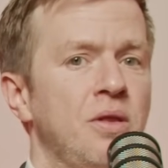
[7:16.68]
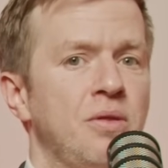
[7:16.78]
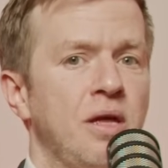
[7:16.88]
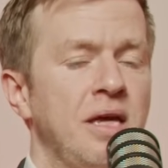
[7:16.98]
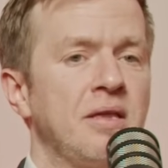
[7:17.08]

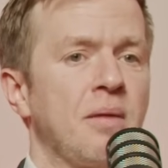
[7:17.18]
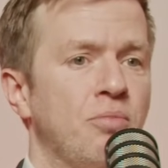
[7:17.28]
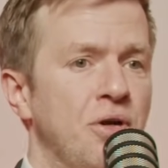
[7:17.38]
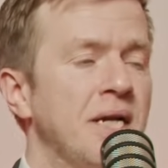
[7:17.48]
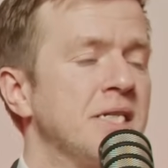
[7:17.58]
that his
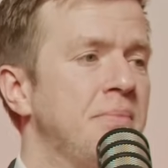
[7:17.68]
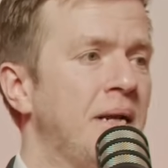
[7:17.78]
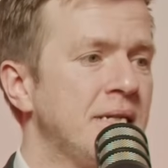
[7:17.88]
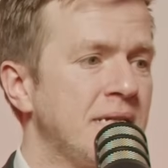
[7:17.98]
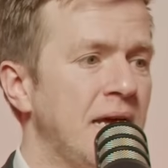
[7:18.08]

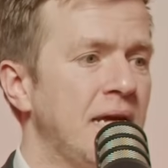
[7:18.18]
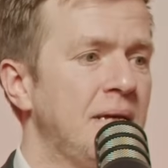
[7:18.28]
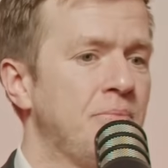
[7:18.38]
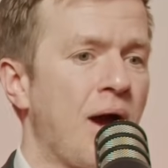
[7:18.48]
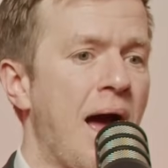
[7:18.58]

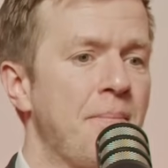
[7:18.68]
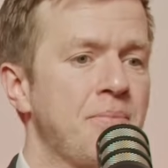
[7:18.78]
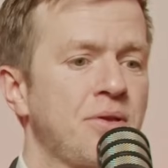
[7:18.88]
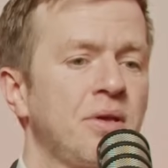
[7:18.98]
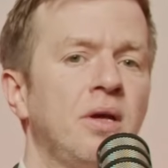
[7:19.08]
unpredictability
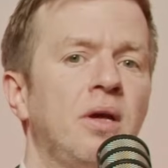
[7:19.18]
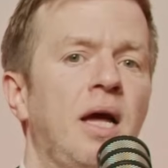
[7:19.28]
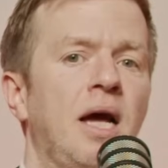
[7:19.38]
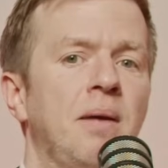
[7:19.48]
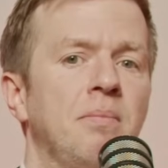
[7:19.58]
perhaps
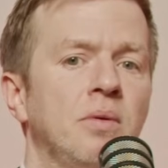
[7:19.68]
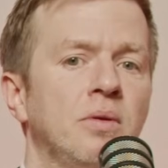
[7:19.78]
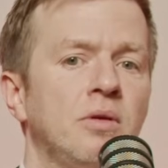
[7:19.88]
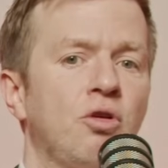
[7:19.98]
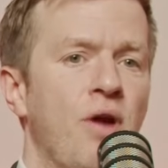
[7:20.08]

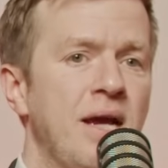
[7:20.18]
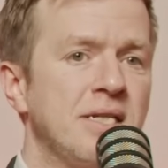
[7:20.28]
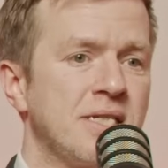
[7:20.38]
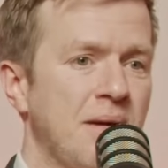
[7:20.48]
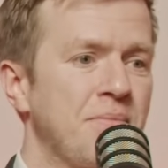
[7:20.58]

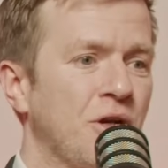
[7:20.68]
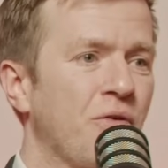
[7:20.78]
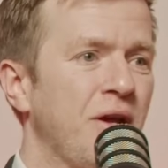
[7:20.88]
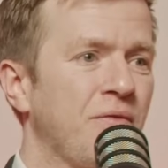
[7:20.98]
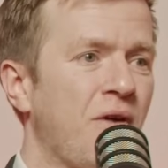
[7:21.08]
created some
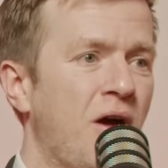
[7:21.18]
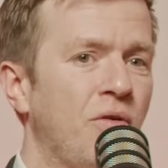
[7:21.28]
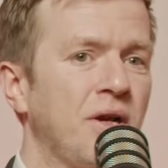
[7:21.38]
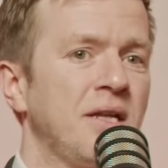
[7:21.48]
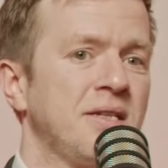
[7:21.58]
degree of,
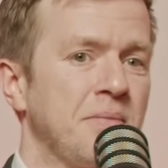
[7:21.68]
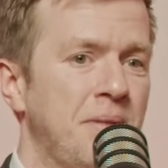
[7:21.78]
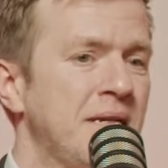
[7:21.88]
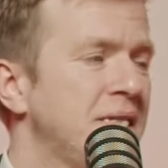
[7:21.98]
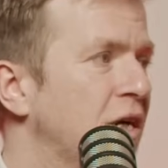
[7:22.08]
ironically,
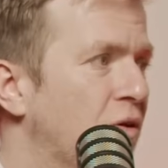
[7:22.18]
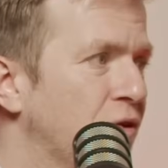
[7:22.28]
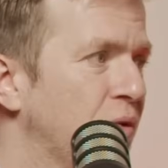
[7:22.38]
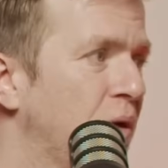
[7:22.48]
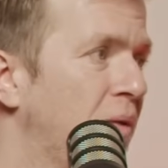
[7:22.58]
stability
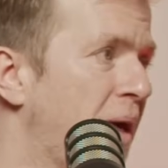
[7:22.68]
across the world.